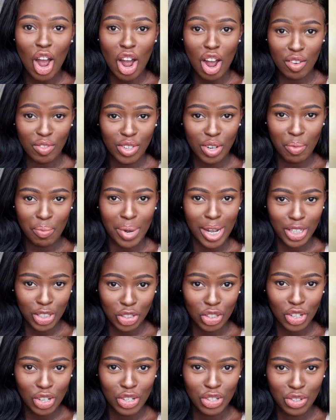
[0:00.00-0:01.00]
after my
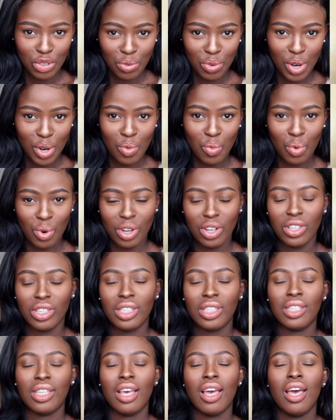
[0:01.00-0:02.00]
surgery
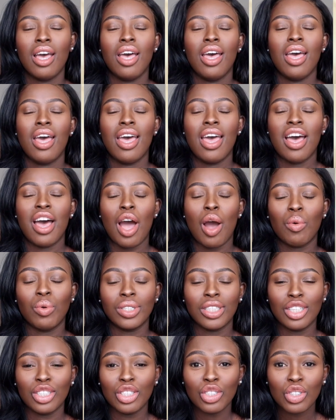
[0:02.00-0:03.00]
was i
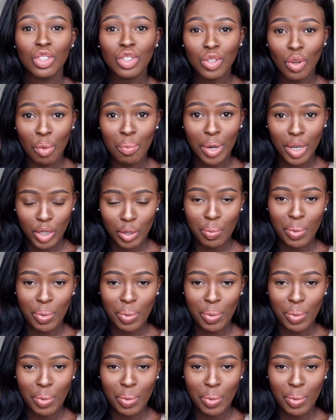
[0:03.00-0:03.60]
was in so much